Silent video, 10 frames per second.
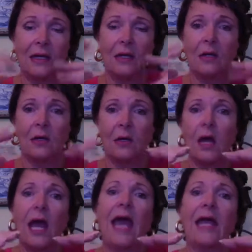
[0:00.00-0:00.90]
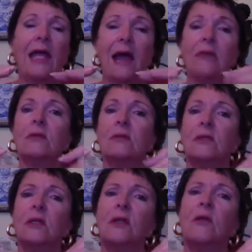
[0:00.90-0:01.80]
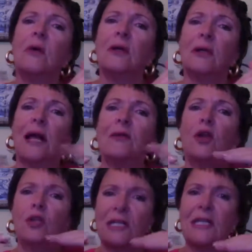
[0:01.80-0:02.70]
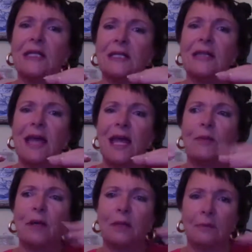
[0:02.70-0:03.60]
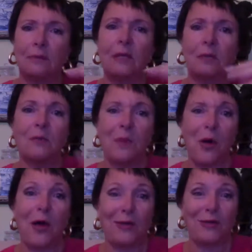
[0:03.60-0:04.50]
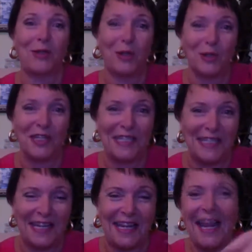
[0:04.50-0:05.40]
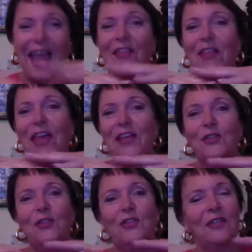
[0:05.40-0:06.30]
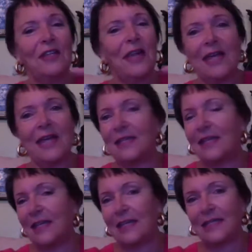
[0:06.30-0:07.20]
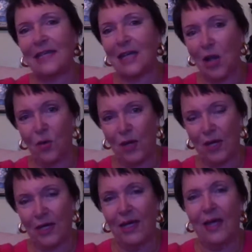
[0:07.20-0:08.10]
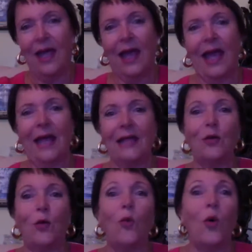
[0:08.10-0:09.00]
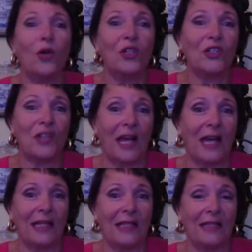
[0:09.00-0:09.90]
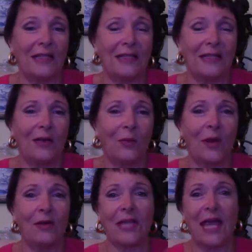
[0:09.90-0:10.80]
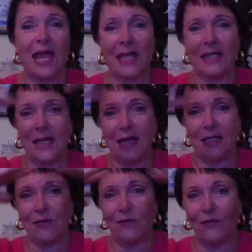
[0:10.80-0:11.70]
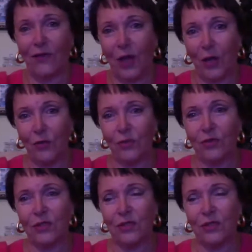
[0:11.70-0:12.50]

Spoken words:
Or, hey, I'll not eat today, but maybe tomorrow I'll start eating again. They're sort of nice, easygoing. And water signs, whereas air signs float,